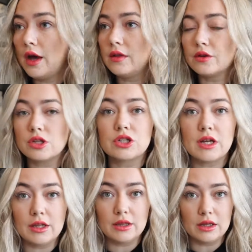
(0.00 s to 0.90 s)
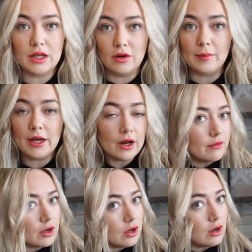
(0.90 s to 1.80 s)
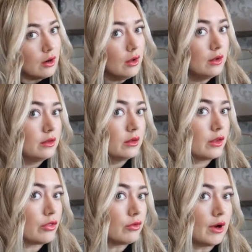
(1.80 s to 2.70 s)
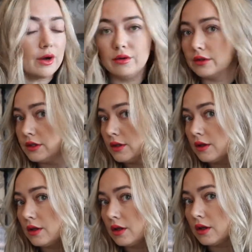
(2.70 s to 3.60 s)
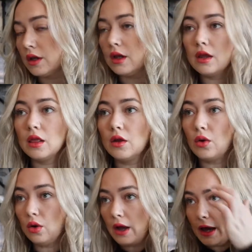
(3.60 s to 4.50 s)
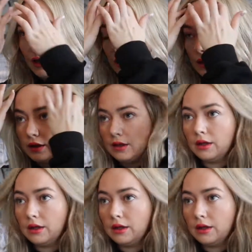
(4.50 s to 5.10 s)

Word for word: and there's just a little bit of a curl throughout the whole head.